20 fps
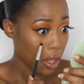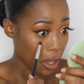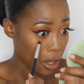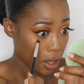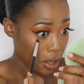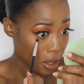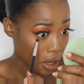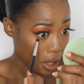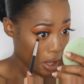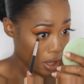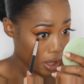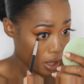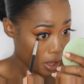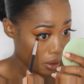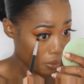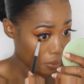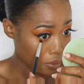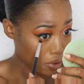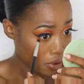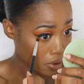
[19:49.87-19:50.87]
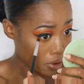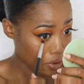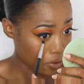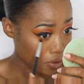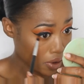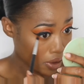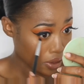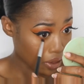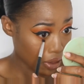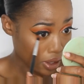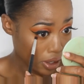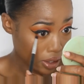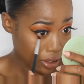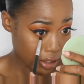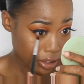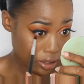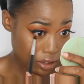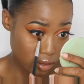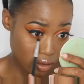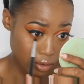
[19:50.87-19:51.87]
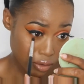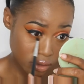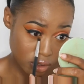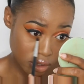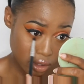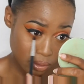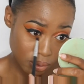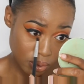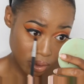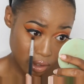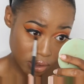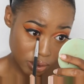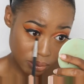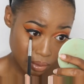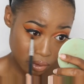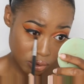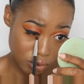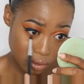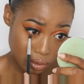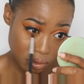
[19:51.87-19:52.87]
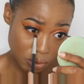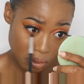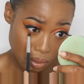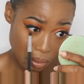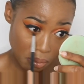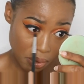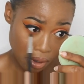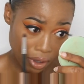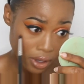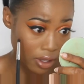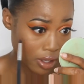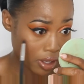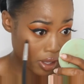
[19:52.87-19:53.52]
and I am going to run that as close as possible to my